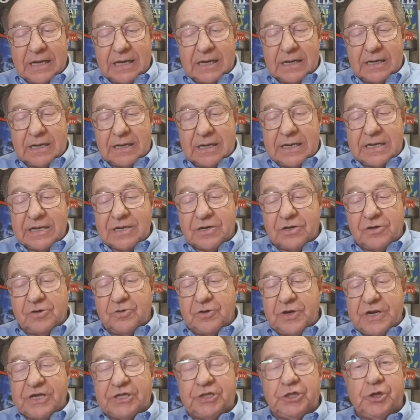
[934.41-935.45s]

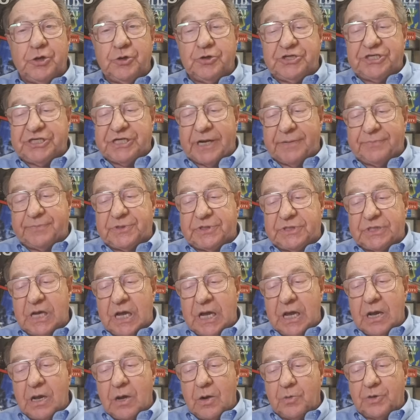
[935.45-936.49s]
including two ships
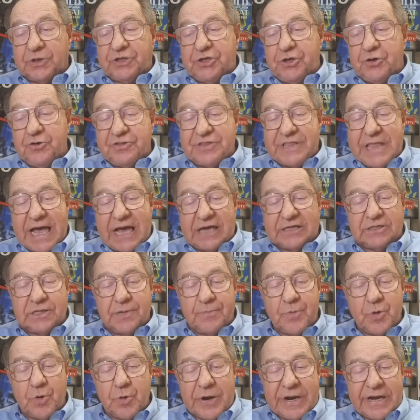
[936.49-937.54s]
with
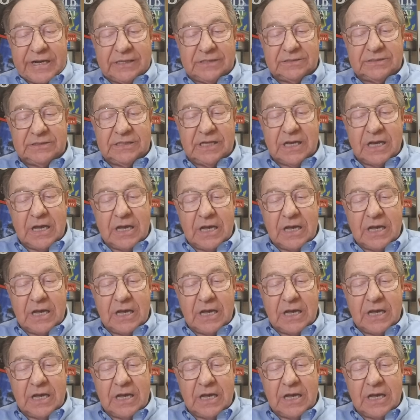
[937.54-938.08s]
2,000 Marines